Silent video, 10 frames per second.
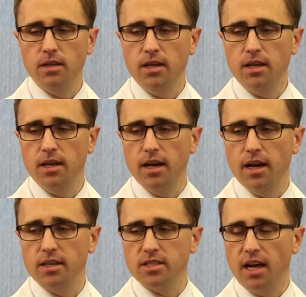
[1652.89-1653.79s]
the
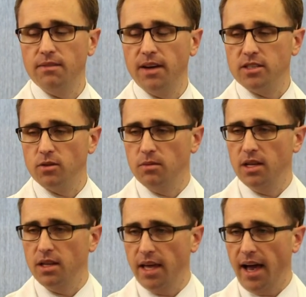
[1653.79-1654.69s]
uh, side effects
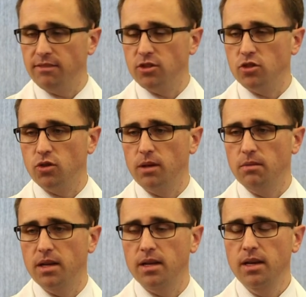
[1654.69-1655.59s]
immediately after
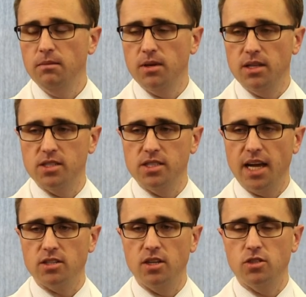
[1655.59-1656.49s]
treatment, but this is
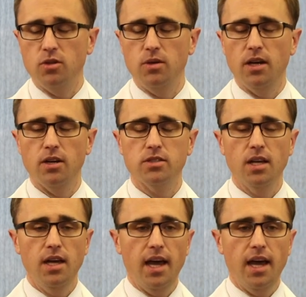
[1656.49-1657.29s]
actually at two years.